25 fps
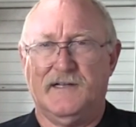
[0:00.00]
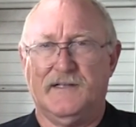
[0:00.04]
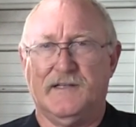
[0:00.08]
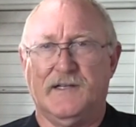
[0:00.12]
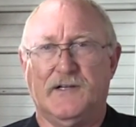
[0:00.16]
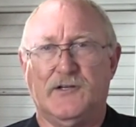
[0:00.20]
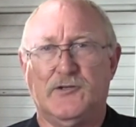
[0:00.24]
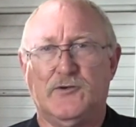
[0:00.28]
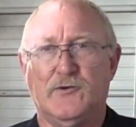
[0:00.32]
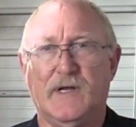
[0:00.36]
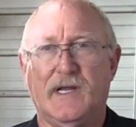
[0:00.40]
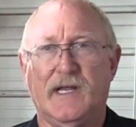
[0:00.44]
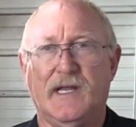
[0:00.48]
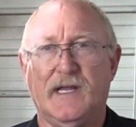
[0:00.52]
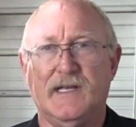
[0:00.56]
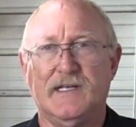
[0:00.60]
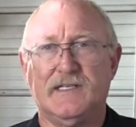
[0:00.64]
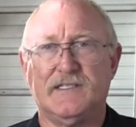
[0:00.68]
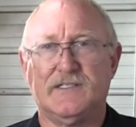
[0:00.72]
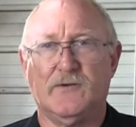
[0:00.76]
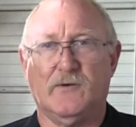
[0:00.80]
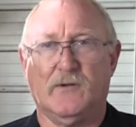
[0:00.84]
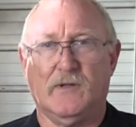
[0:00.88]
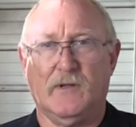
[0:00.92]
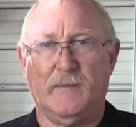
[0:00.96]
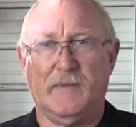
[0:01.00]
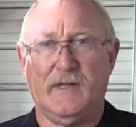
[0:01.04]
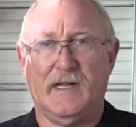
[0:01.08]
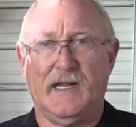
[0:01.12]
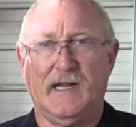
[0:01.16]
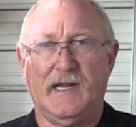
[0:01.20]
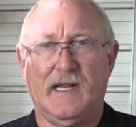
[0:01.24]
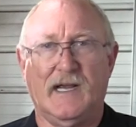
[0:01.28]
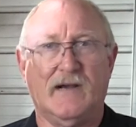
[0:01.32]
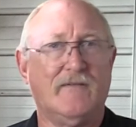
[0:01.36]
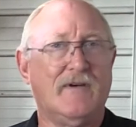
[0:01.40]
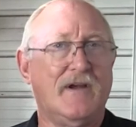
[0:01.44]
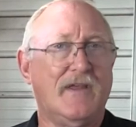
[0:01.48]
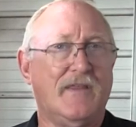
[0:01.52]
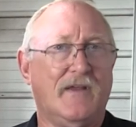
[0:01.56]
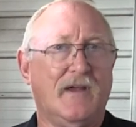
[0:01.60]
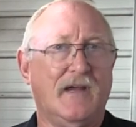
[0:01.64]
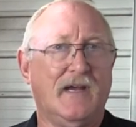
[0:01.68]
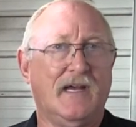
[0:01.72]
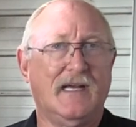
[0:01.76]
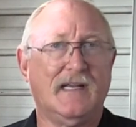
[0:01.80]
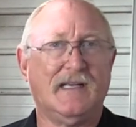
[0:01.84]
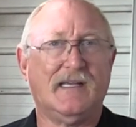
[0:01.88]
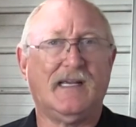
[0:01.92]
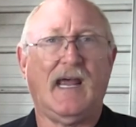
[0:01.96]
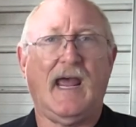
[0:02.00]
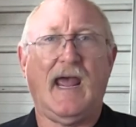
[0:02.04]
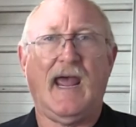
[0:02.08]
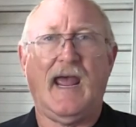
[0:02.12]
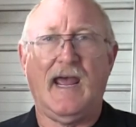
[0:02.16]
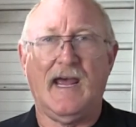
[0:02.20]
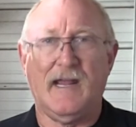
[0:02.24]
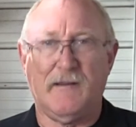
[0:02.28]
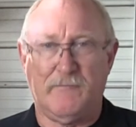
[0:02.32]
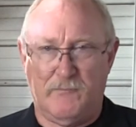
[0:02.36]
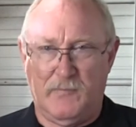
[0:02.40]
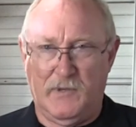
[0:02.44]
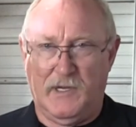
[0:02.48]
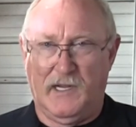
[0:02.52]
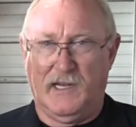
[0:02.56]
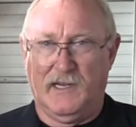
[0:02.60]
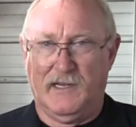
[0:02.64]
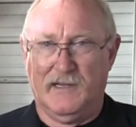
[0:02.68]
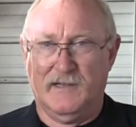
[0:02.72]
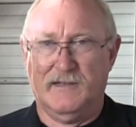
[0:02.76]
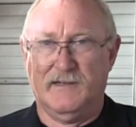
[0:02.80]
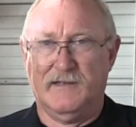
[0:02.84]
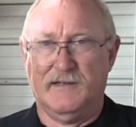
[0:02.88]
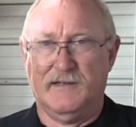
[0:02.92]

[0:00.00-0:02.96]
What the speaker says: The trick is to eliminate everything it can't be,